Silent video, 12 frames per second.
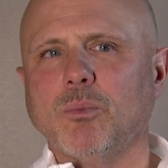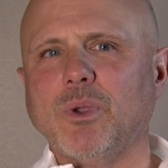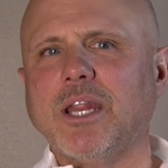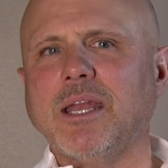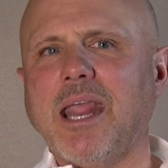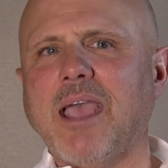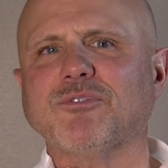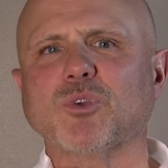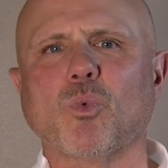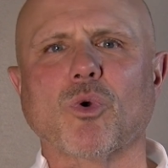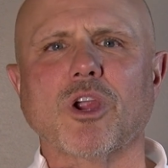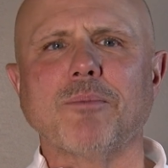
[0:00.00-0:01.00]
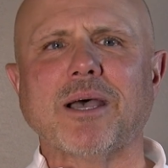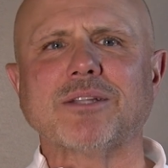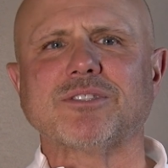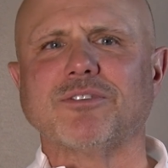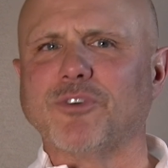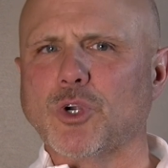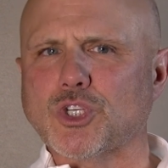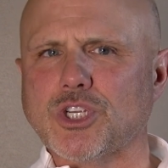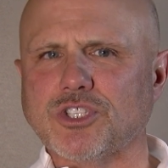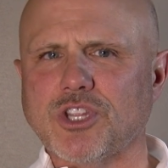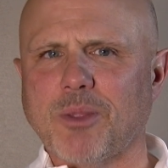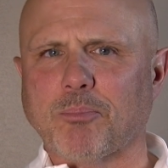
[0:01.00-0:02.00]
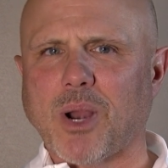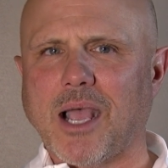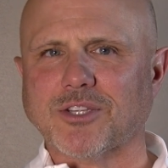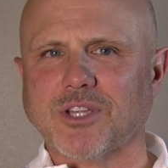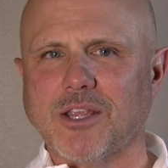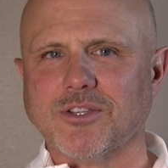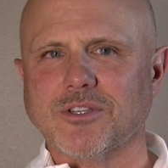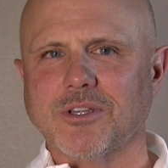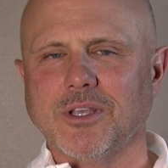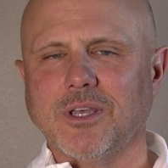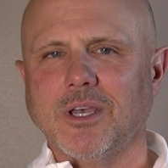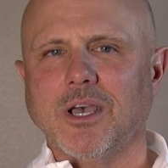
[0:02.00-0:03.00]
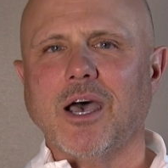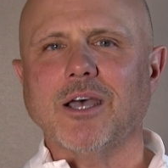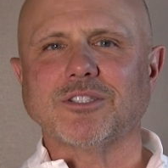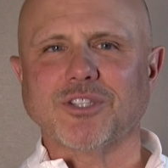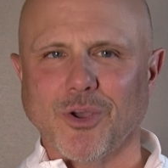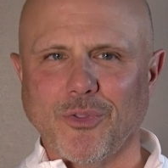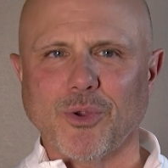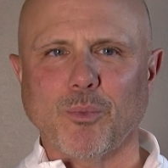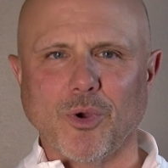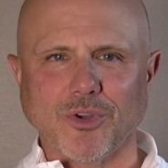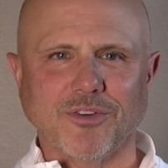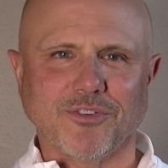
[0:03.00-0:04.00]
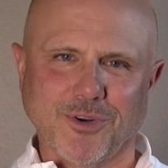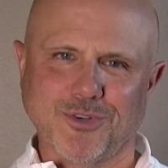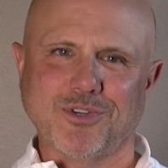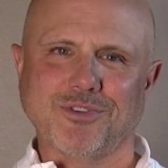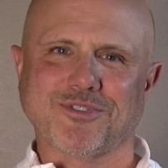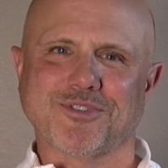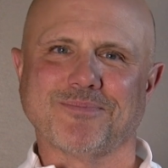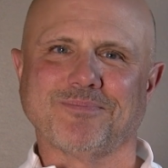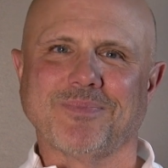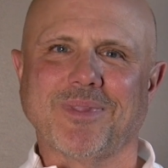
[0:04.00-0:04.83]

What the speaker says: we didn't have to worry about diversions in the process, until there were diversions.